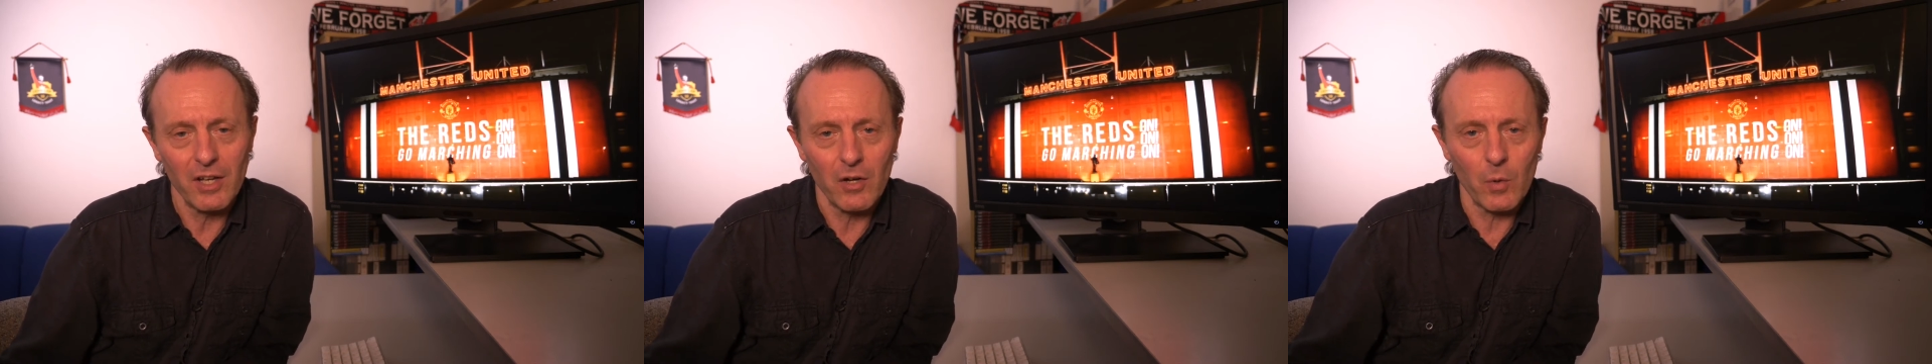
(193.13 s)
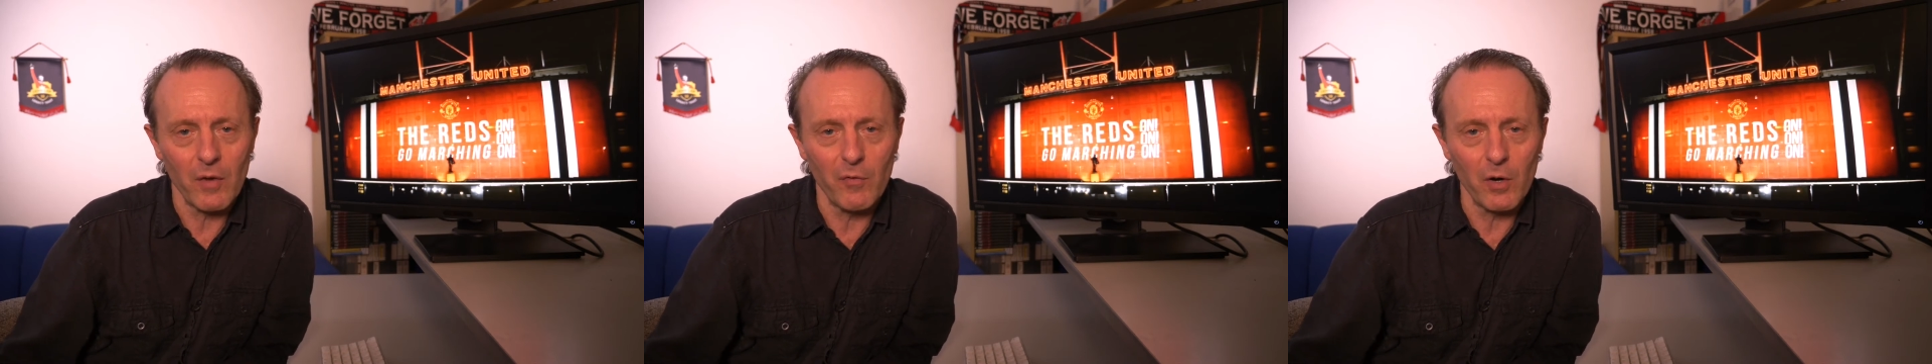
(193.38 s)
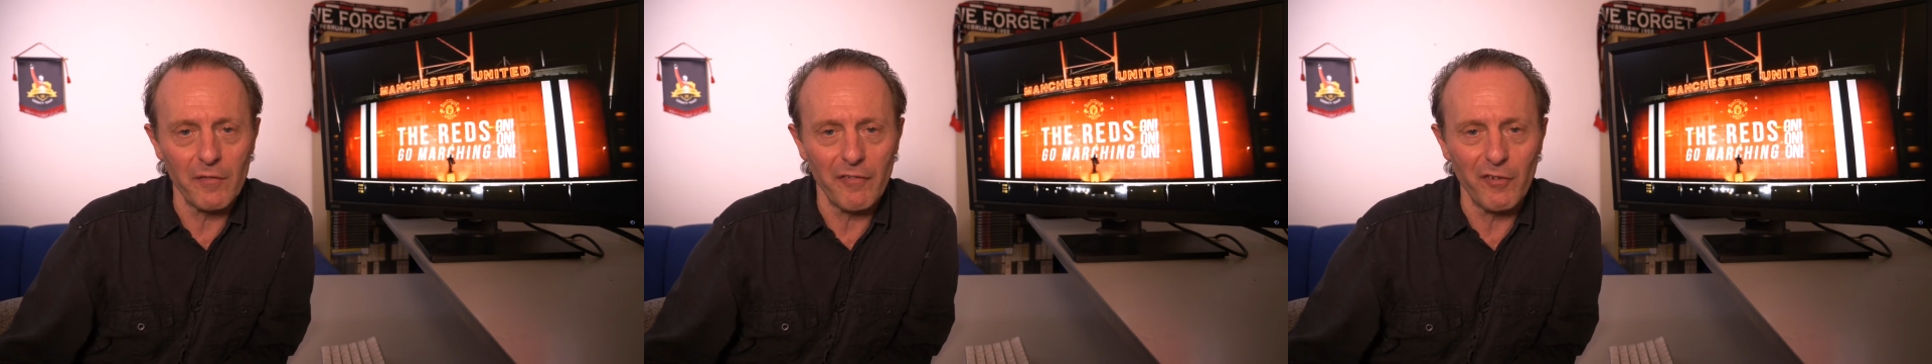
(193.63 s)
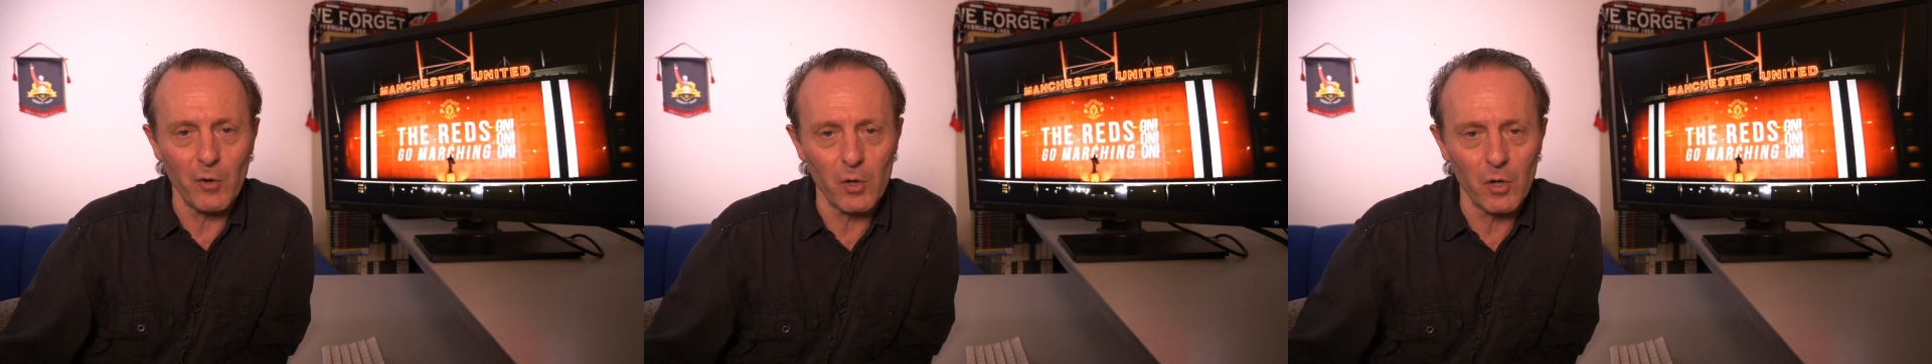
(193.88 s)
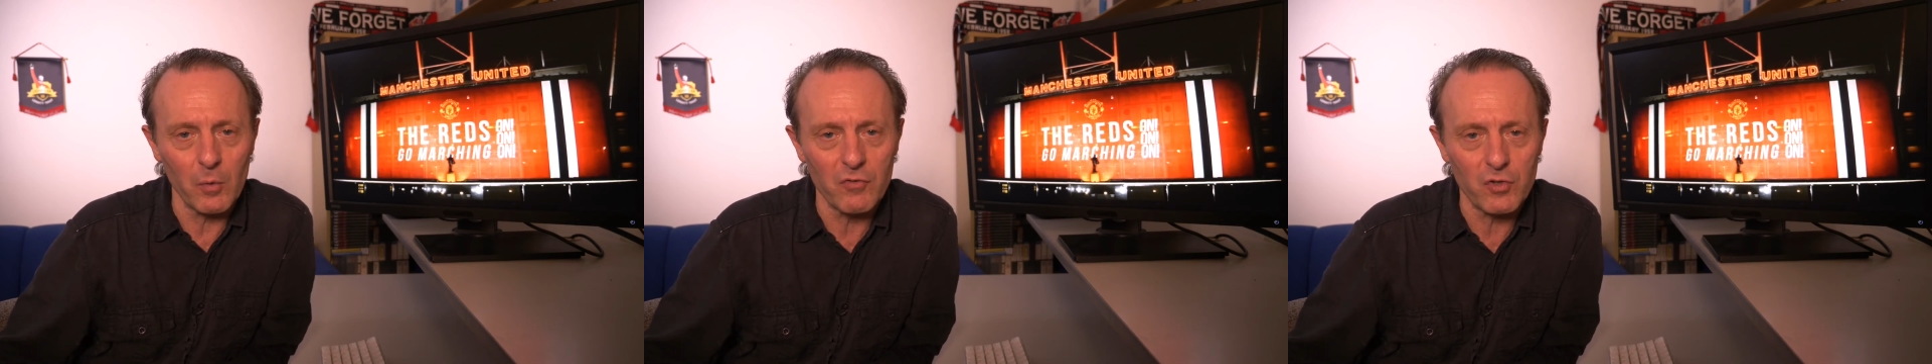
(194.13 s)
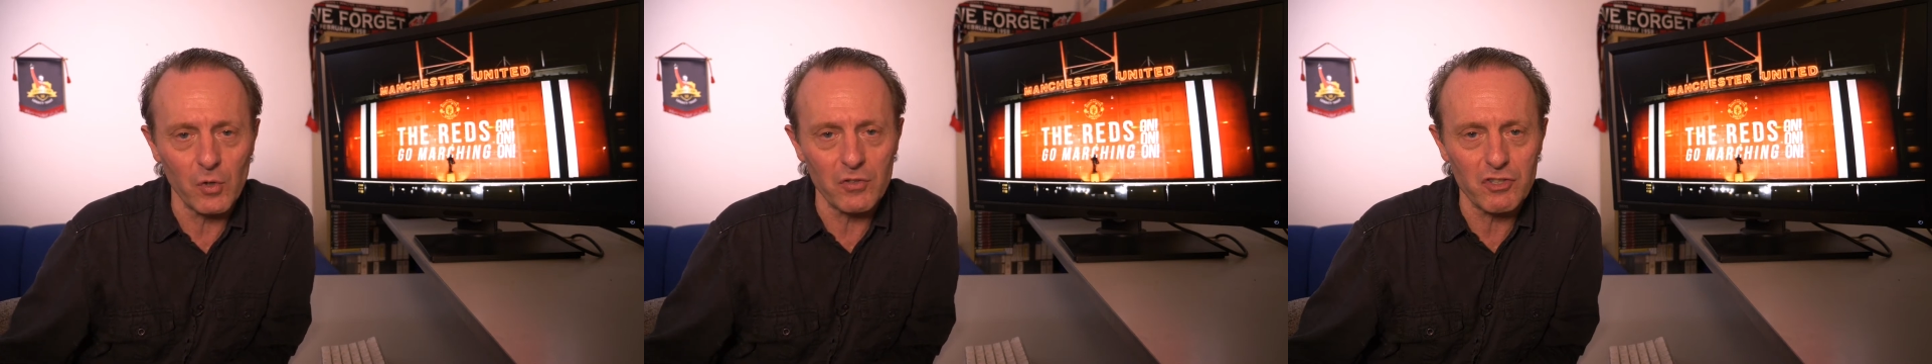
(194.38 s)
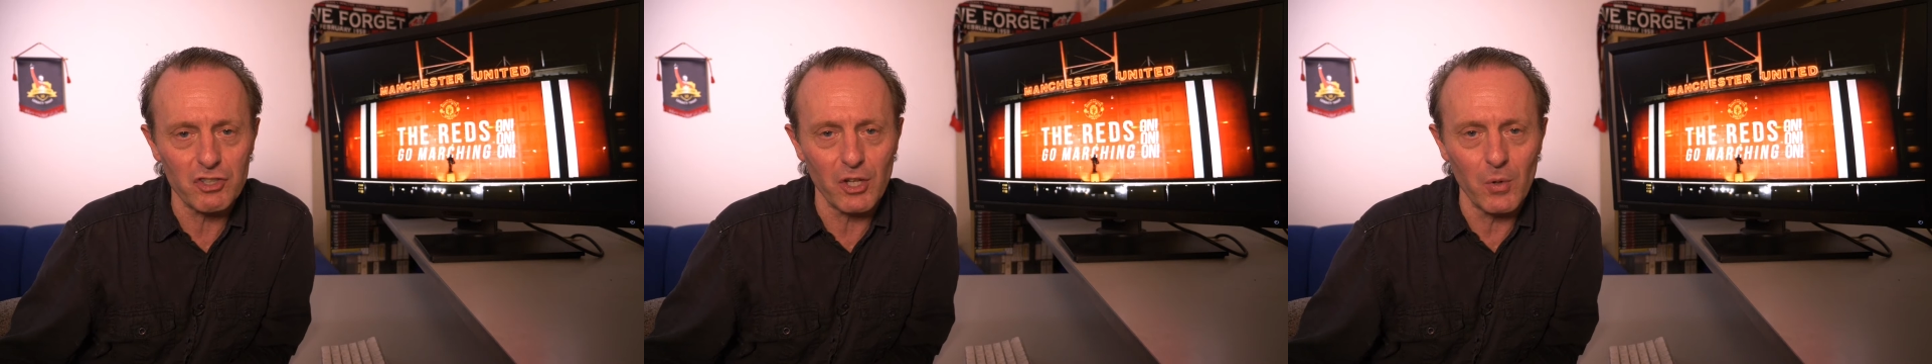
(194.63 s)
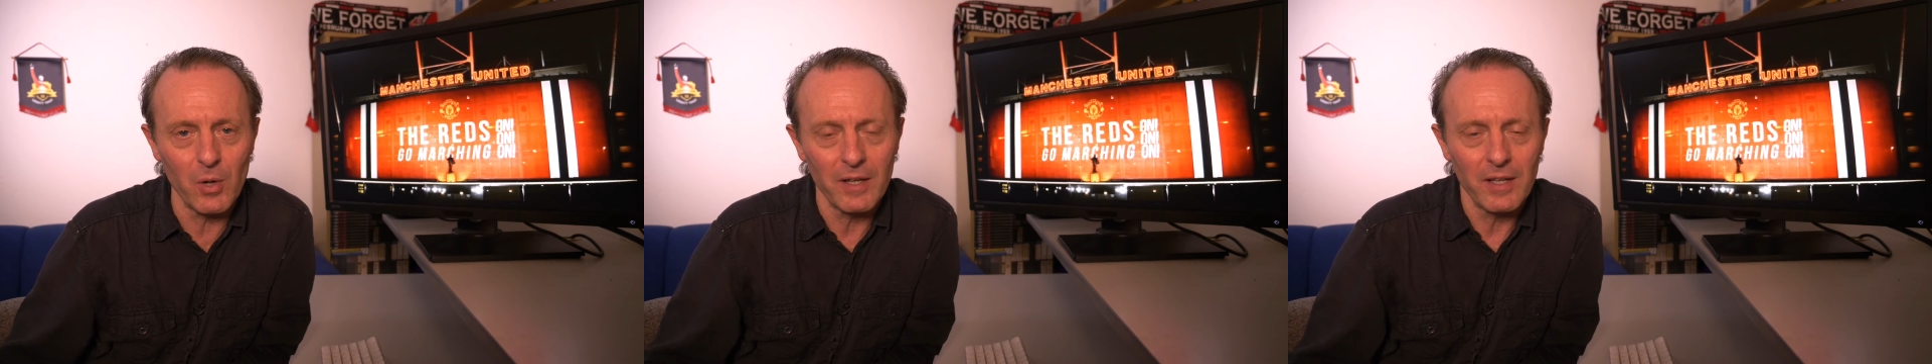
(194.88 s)
We've won 4, we've drawn
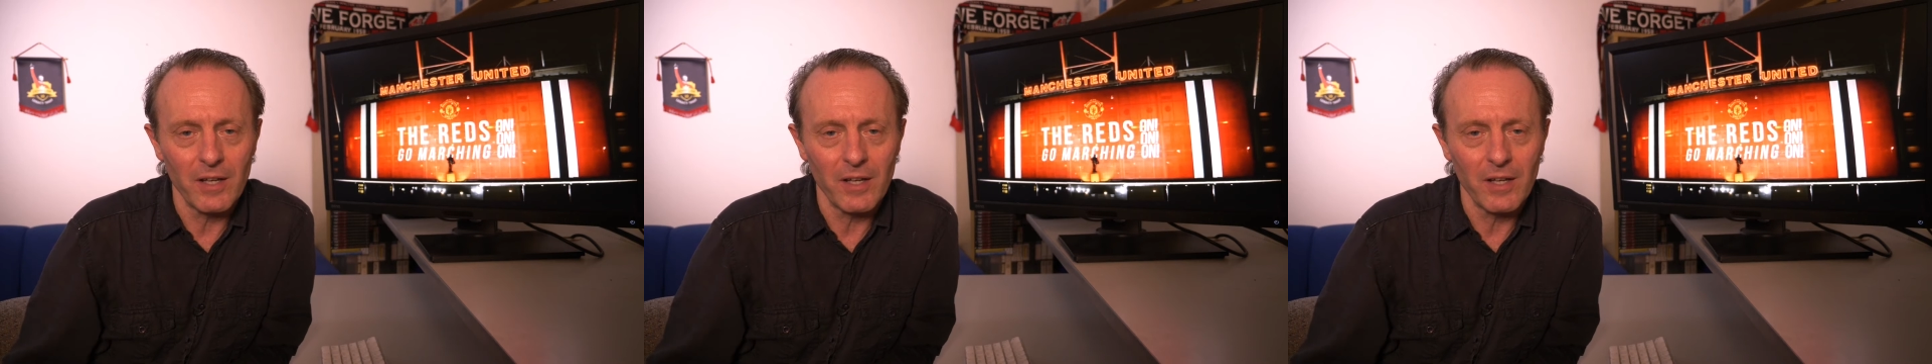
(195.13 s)
2.